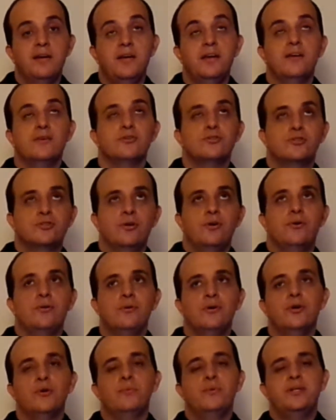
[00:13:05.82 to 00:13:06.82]
So
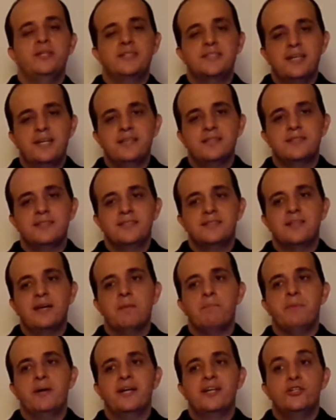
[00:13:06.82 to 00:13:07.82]
we decided to stop
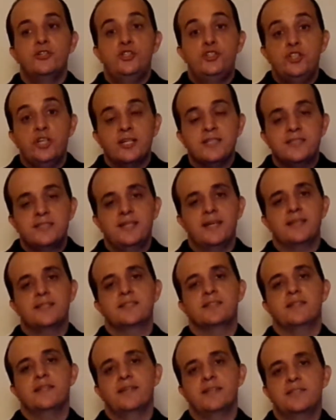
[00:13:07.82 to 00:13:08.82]
buying just text
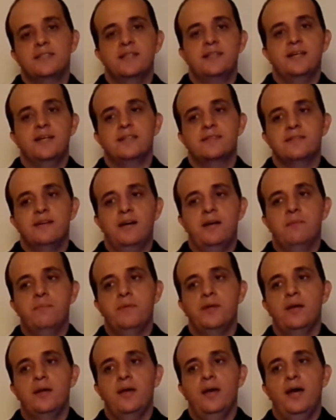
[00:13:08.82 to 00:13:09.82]
links at that time.
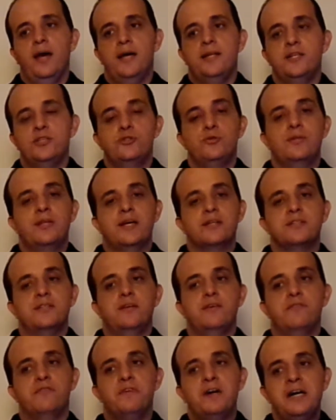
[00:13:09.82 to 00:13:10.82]
And in
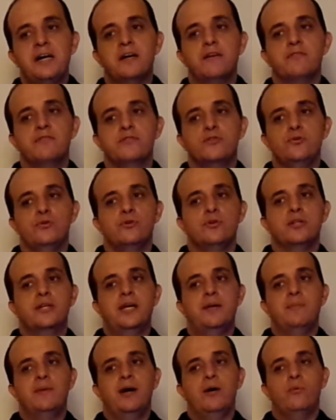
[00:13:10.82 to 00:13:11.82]
2005, Google
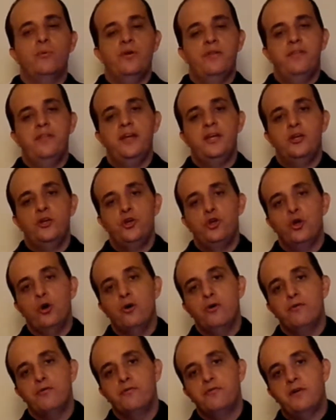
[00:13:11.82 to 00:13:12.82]
came out with the
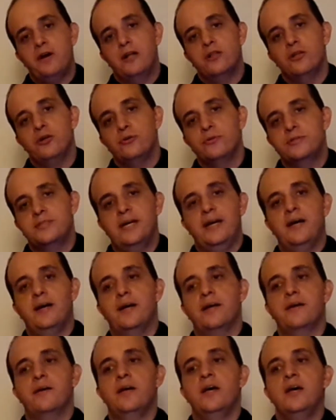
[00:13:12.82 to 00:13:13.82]
no-follow tag.
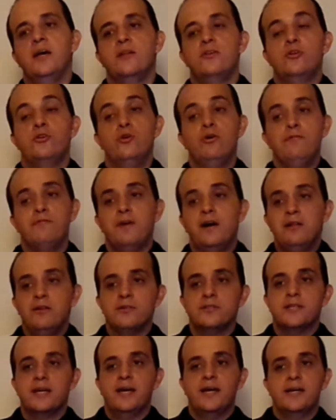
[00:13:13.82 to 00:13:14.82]
The no-follow
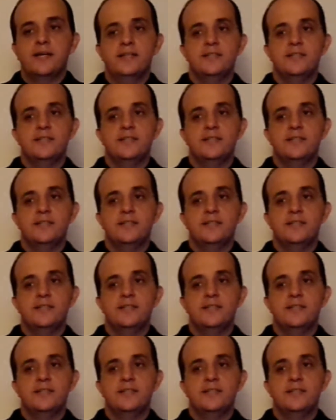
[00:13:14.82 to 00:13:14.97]
tag